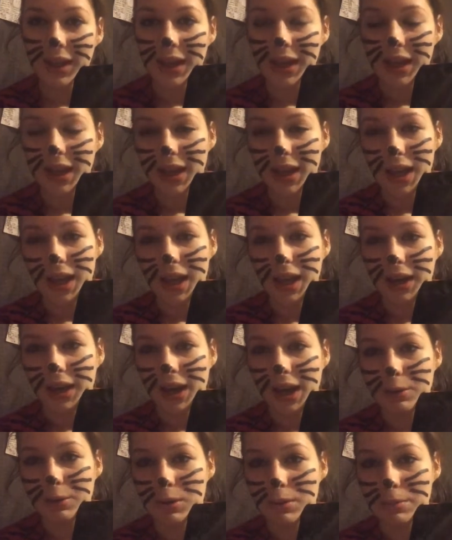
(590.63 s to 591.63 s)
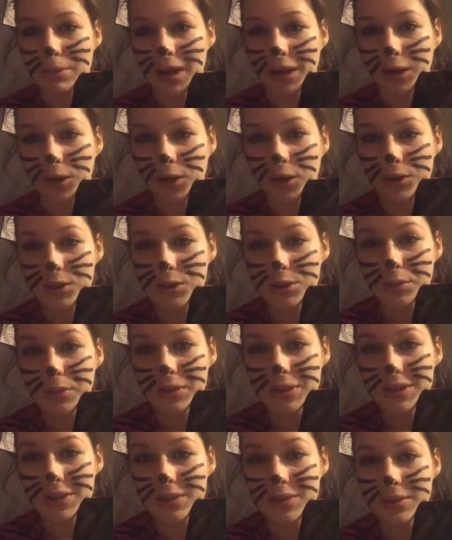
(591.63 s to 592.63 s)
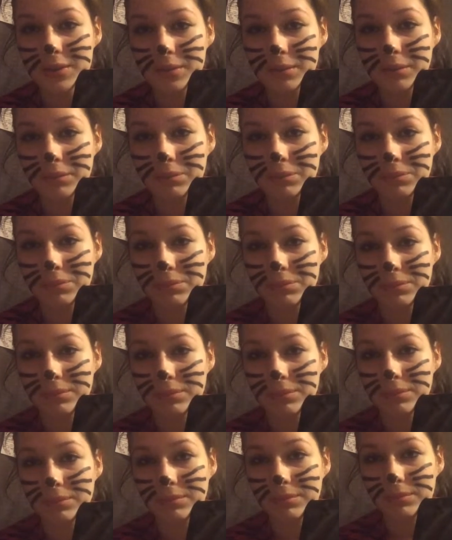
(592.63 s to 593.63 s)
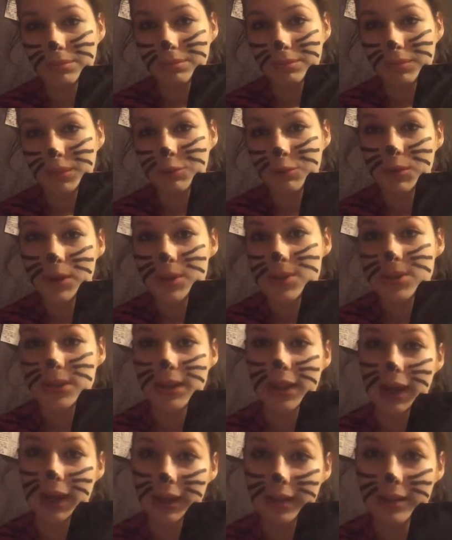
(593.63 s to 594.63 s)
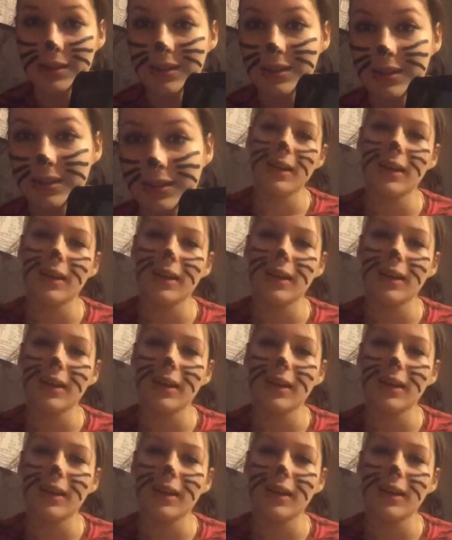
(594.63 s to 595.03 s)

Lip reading: and I went back onto it. It froze again.